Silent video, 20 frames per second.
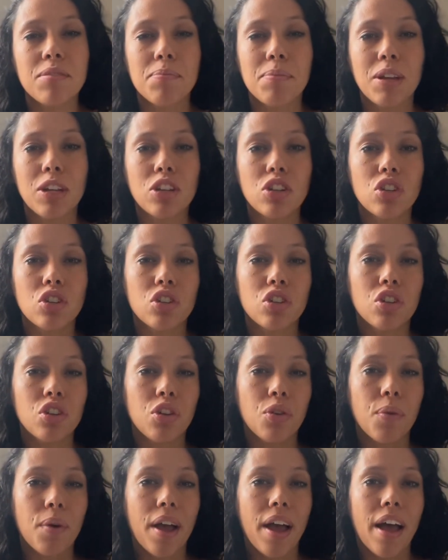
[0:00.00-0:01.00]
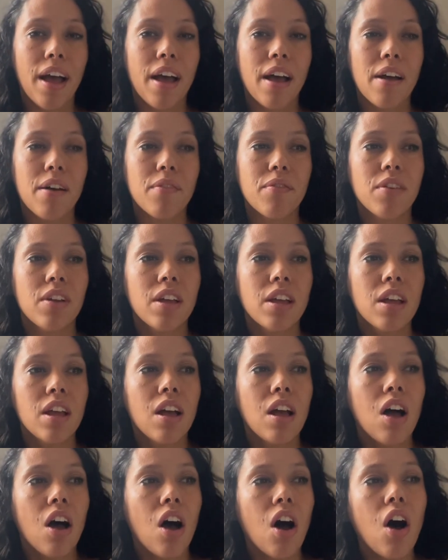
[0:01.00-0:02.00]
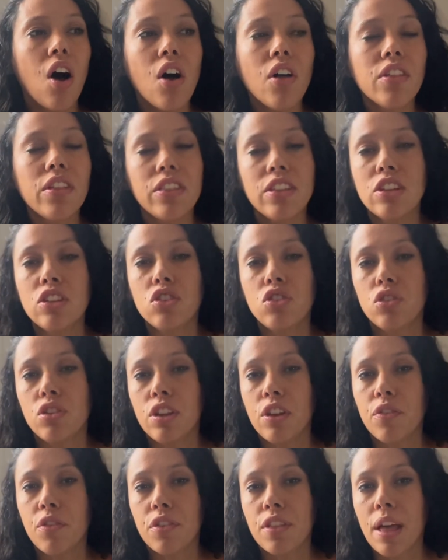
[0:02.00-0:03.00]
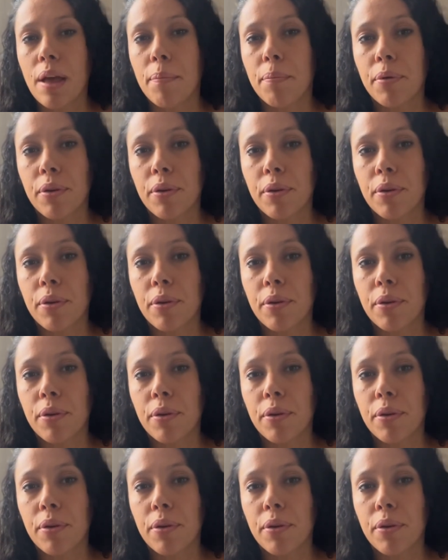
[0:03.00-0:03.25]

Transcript: Make sure you have all the things you need for that